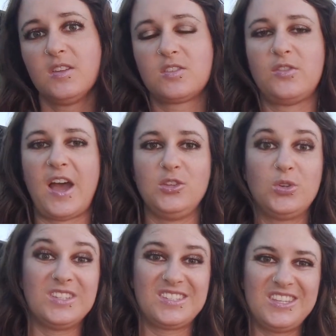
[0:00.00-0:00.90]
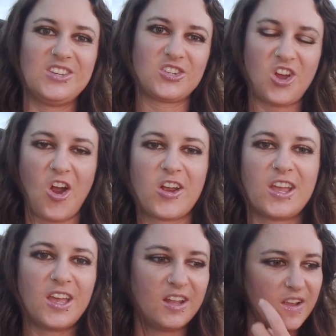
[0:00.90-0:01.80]
so that you can see your
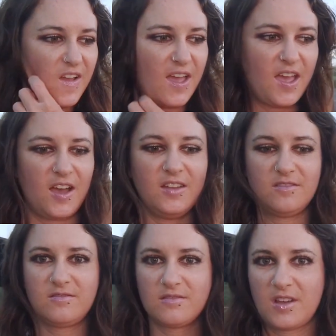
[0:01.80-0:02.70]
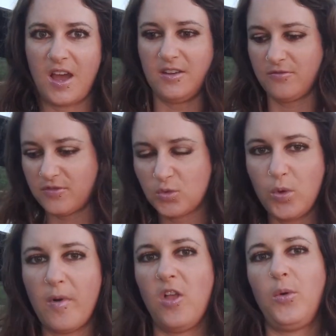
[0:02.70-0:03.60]
target and kind of
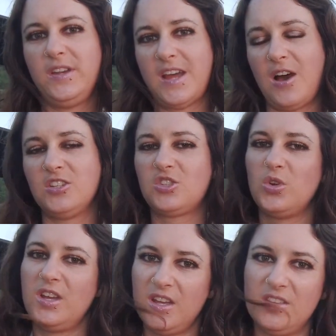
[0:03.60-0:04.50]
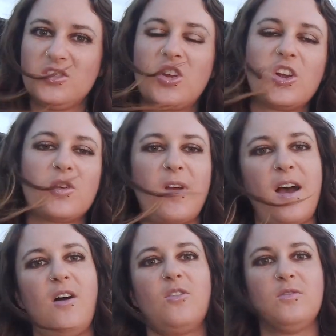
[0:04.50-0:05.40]
swim all the way down to it and then turn
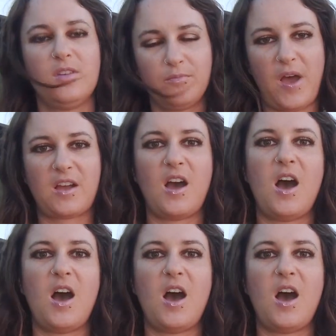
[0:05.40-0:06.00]
around, back